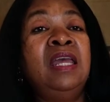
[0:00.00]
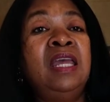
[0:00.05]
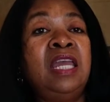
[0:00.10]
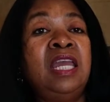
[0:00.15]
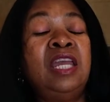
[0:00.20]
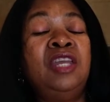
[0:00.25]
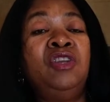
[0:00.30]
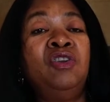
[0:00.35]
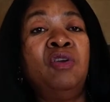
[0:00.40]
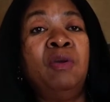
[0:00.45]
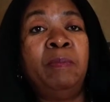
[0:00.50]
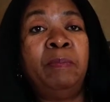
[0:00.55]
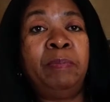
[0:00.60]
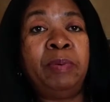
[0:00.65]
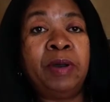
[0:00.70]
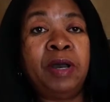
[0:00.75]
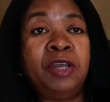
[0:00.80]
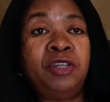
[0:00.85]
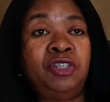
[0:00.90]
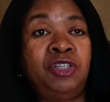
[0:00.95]
in your
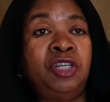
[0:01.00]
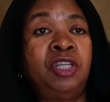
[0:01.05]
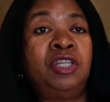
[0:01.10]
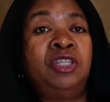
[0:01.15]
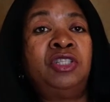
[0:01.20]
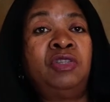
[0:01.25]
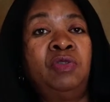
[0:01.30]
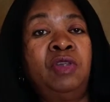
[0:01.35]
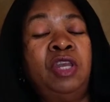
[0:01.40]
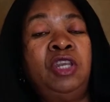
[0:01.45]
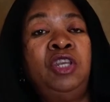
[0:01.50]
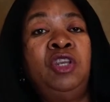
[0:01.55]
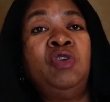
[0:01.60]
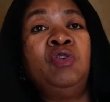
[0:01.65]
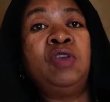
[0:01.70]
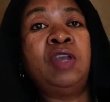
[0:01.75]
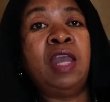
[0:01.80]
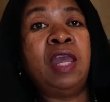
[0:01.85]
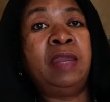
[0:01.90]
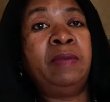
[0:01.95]
budget so that you
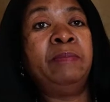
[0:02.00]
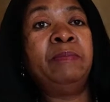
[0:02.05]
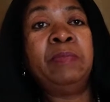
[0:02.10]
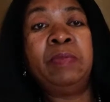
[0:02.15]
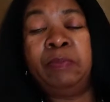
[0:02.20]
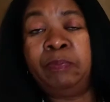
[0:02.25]
can